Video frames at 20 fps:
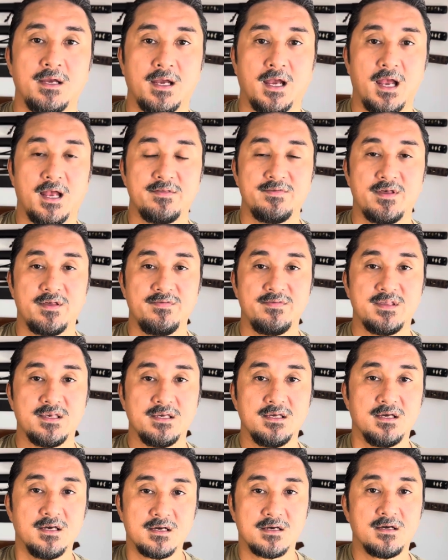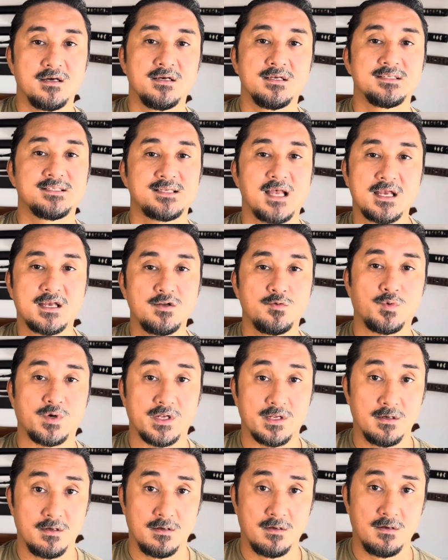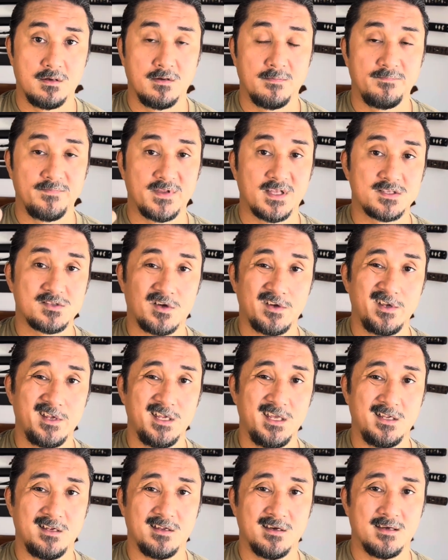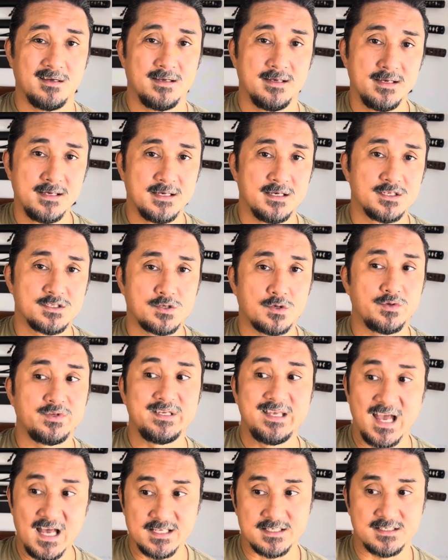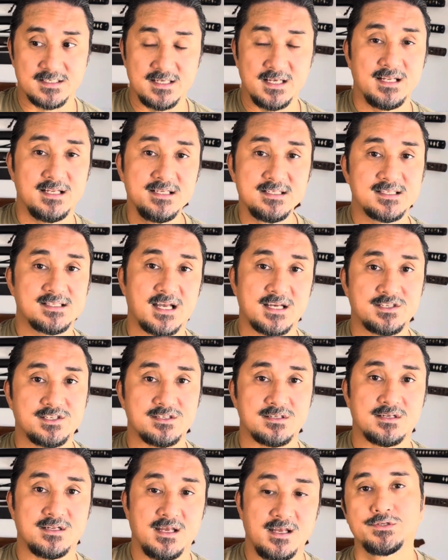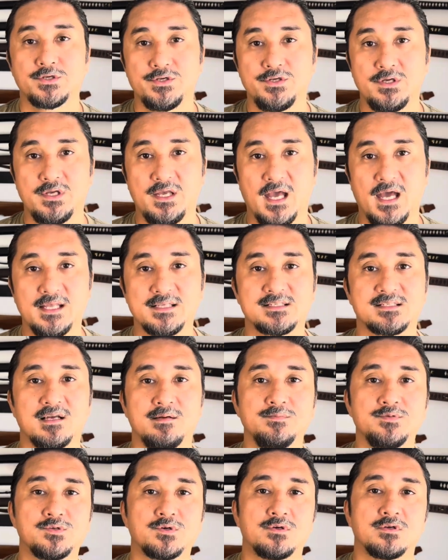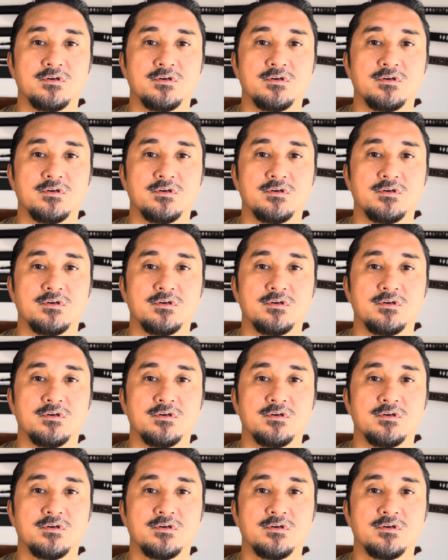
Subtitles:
and then the second one. That's all you need. So yes, it is sectioned. So you get some sort